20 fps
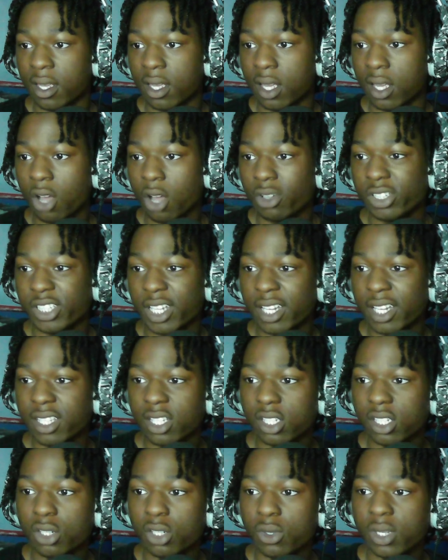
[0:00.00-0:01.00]
Oh, shout out to
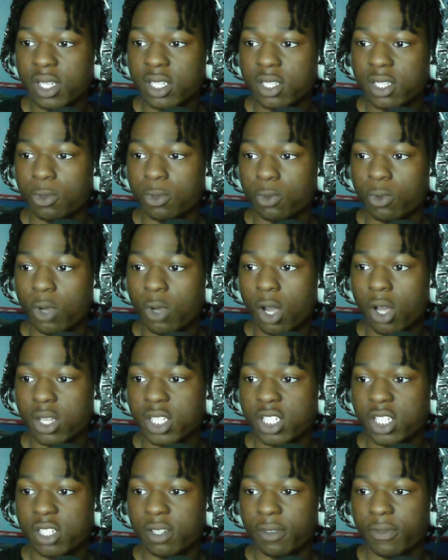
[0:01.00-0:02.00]
Lucas Roch
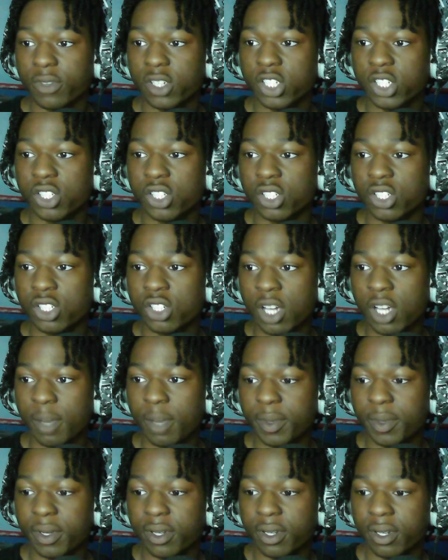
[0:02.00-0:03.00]
for
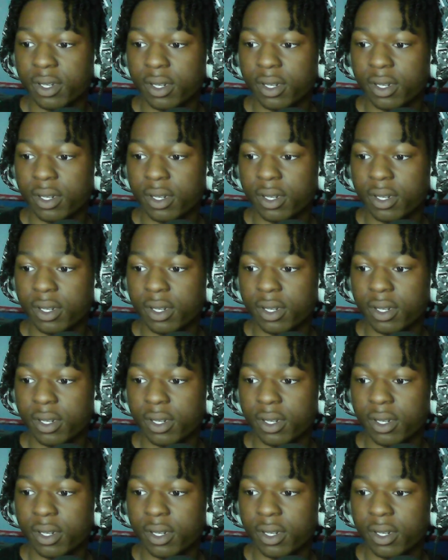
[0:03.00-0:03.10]
dropping